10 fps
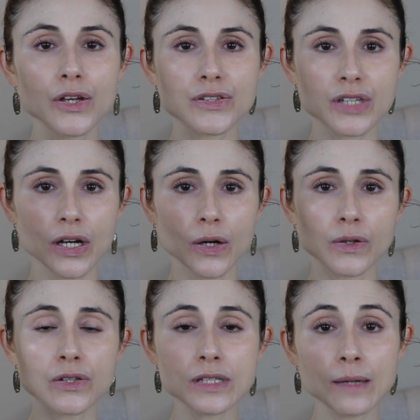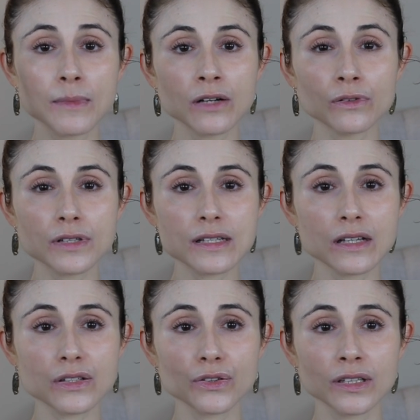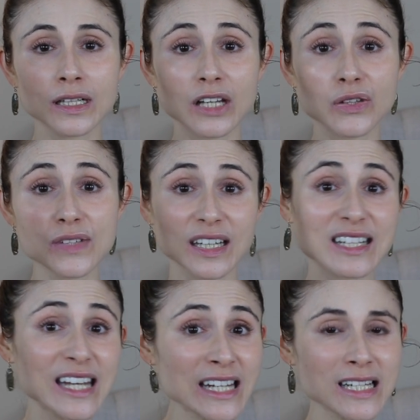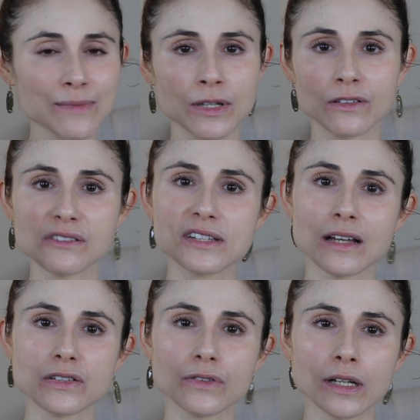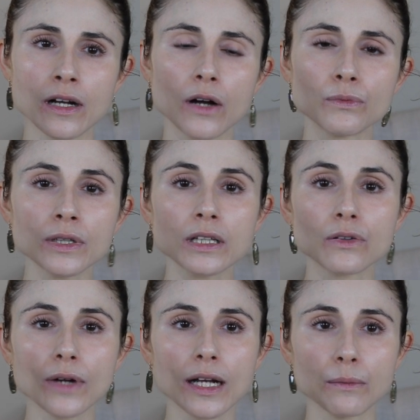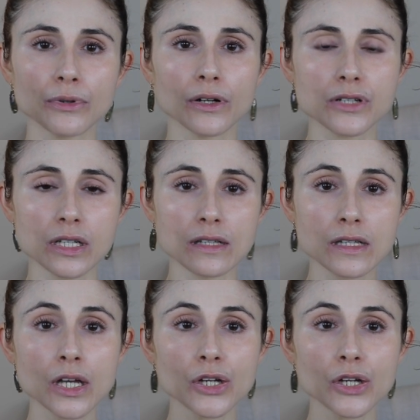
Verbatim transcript: So using a mineral sunscreen and using a tinted mineral sunscreen are really great approaches